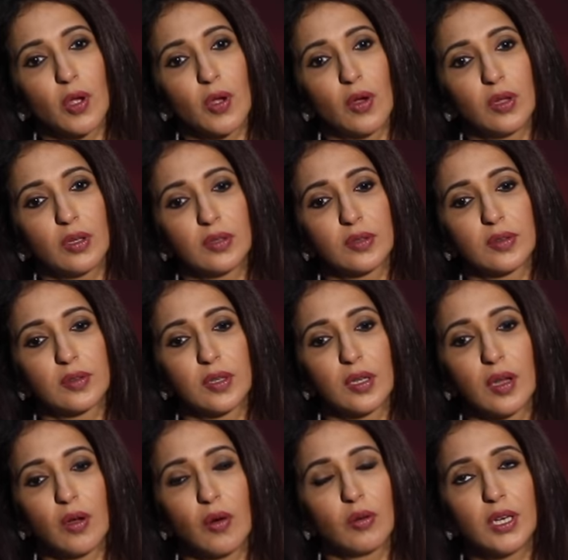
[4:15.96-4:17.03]
because
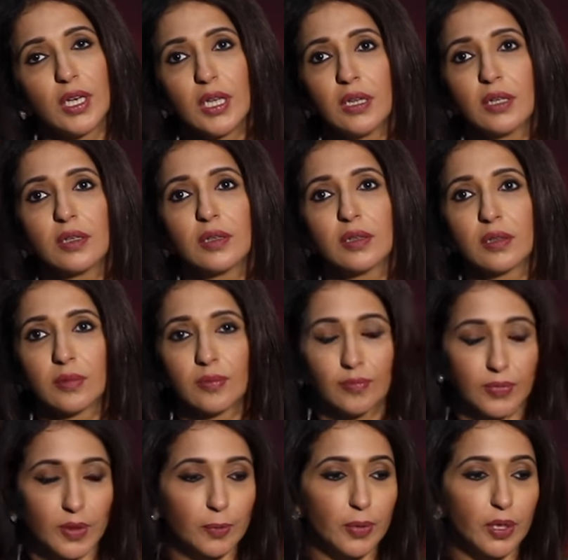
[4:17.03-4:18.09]
uh, only the
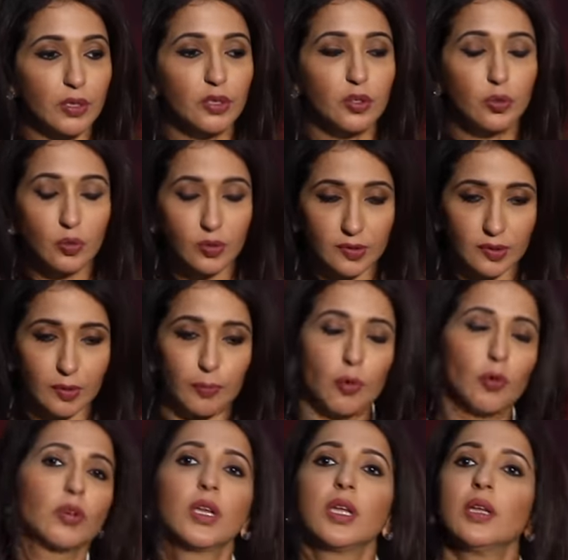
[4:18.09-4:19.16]
the person who is
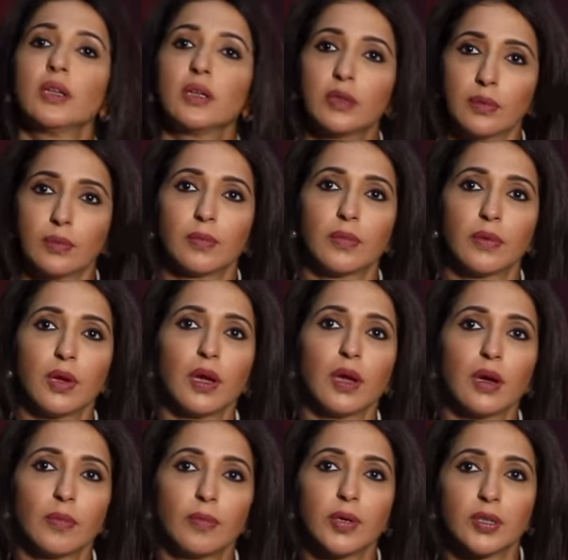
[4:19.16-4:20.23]
supporting the
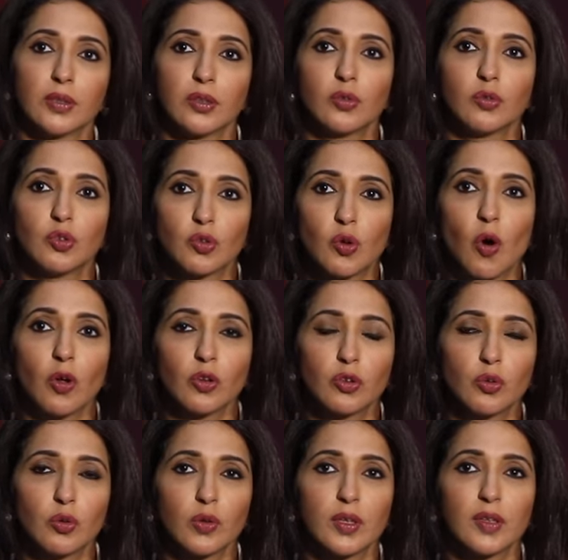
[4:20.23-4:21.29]
uh, person who's gone
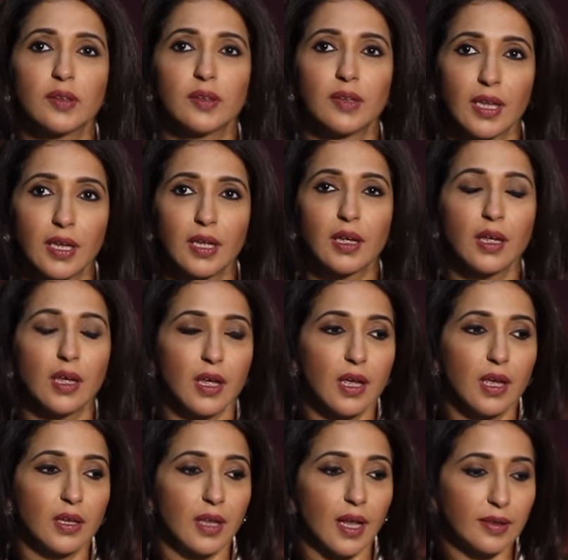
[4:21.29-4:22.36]
through this, they
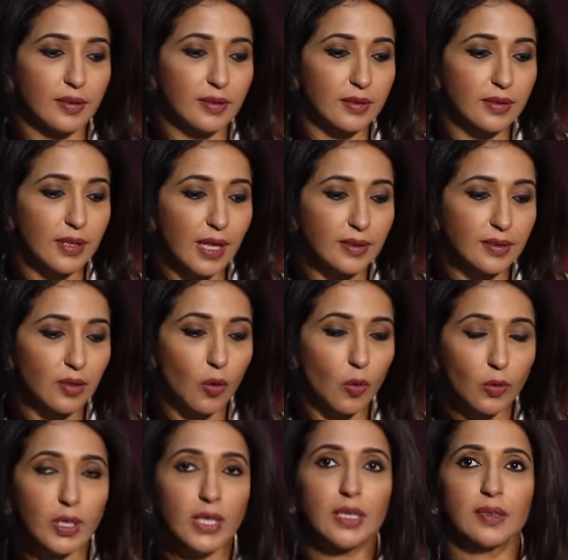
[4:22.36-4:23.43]
that's that's the
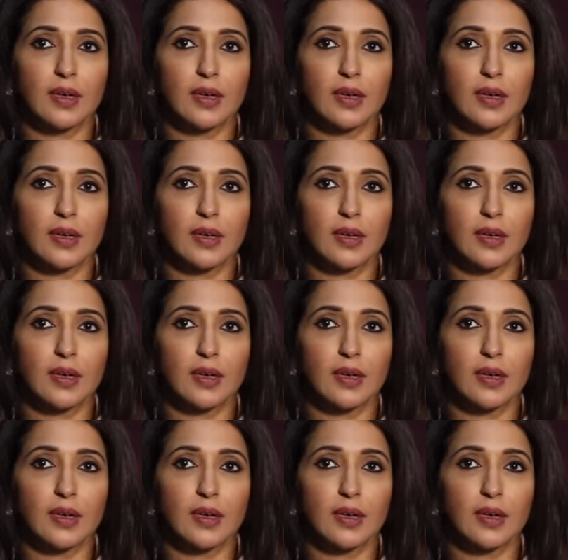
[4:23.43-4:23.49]
only